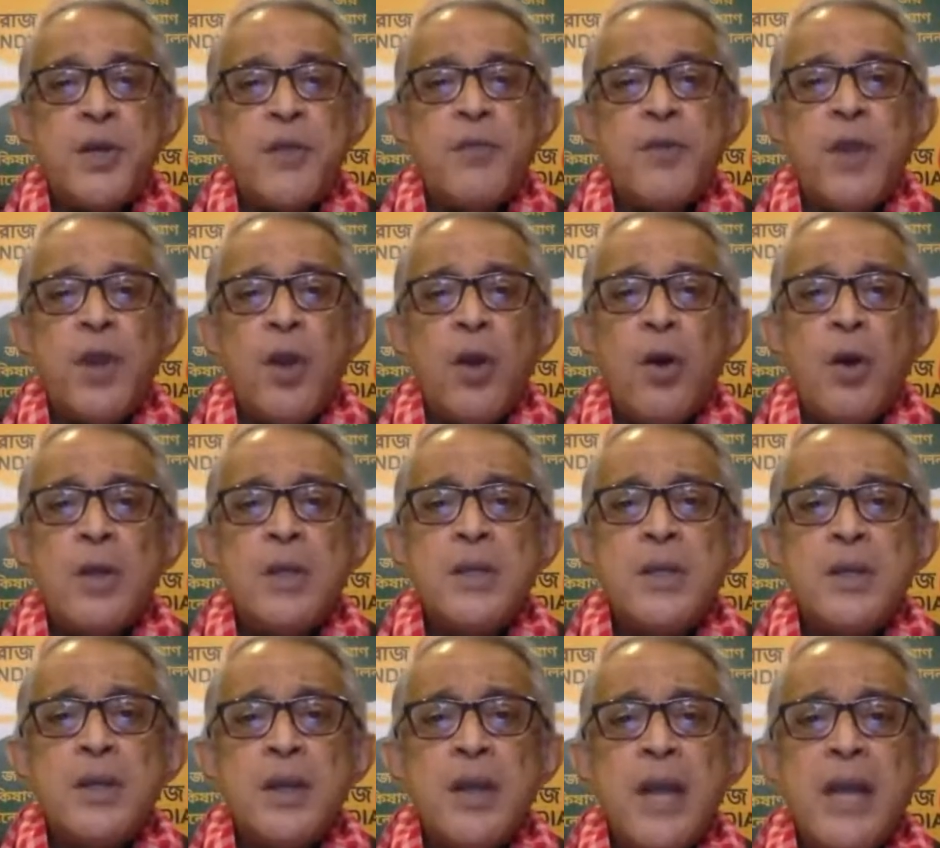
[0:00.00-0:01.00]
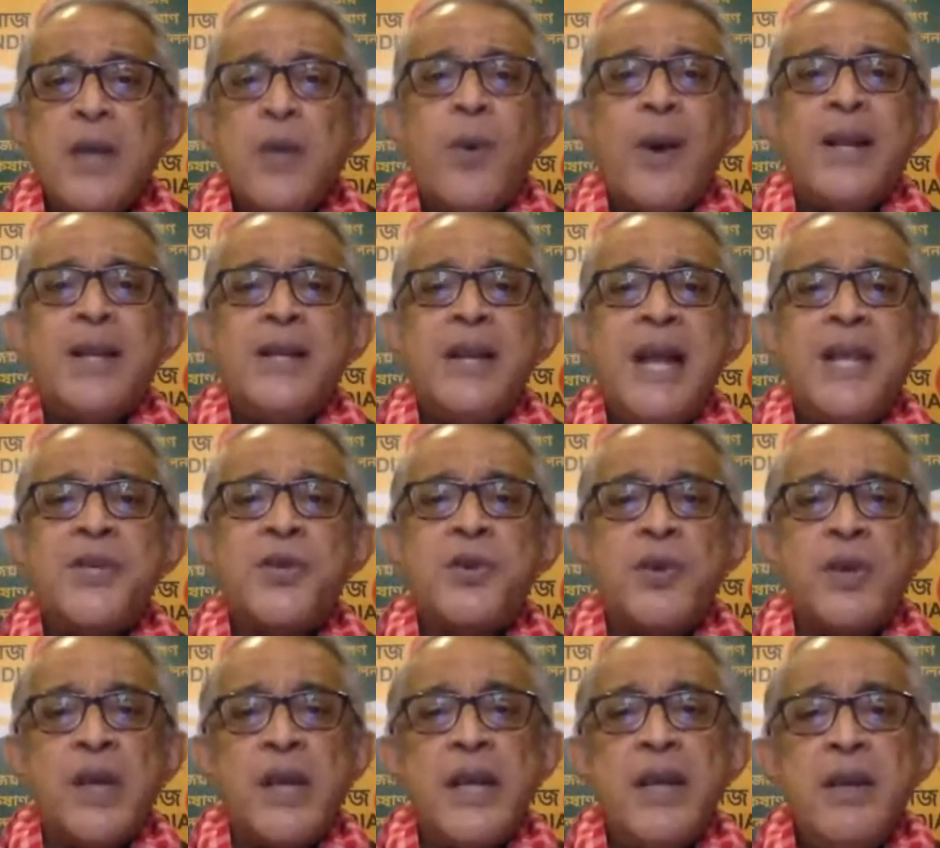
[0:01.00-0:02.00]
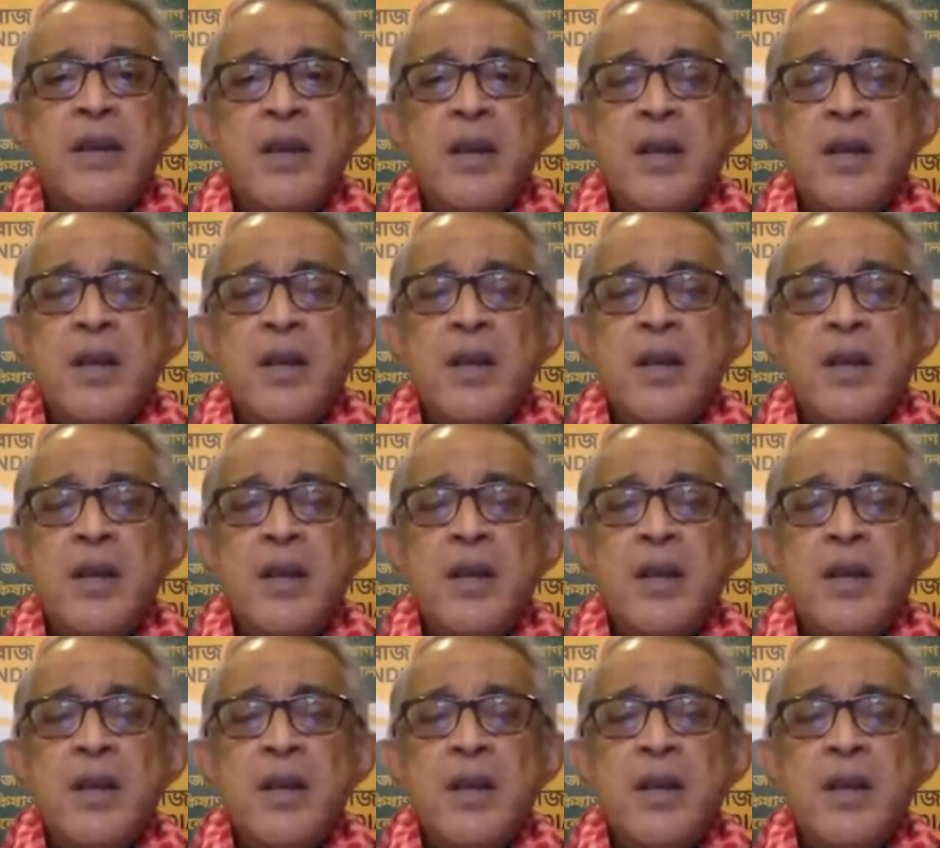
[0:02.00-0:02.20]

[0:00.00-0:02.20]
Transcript: of the laws, and quite naturally,